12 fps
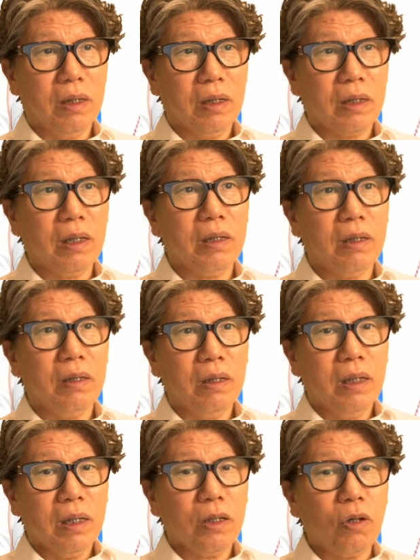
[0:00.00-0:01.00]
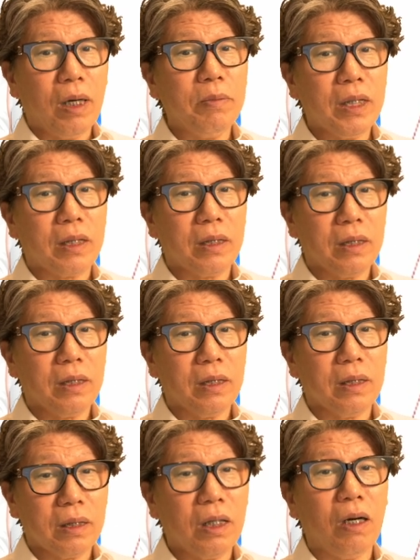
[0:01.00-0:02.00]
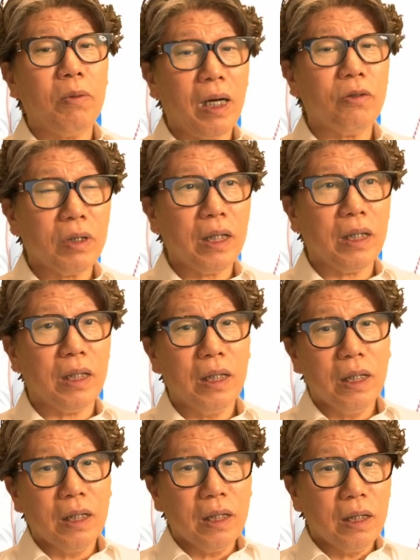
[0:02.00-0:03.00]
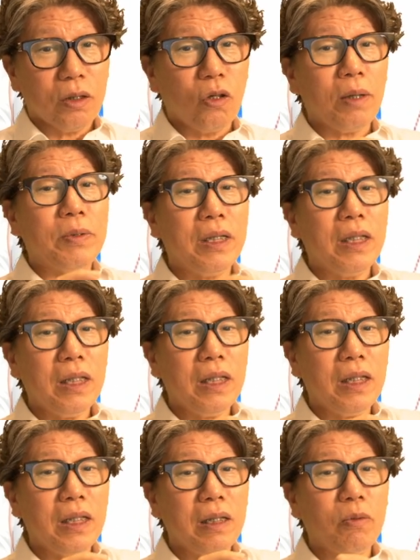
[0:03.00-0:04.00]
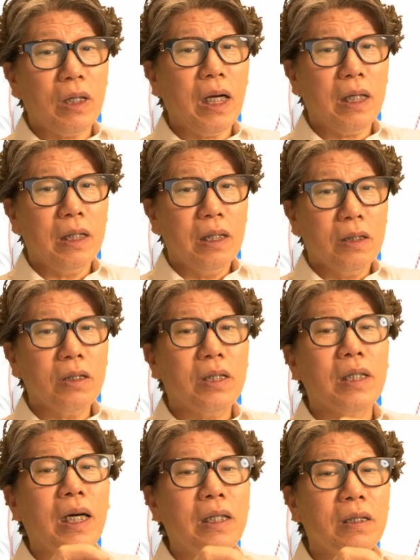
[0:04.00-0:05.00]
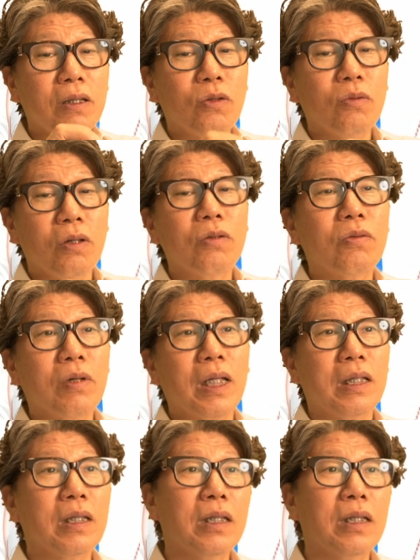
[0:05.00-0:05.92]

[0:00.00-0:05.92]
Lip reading: at any moment when the occlusal force, the load of occlusion, exceeds the support of occlusion,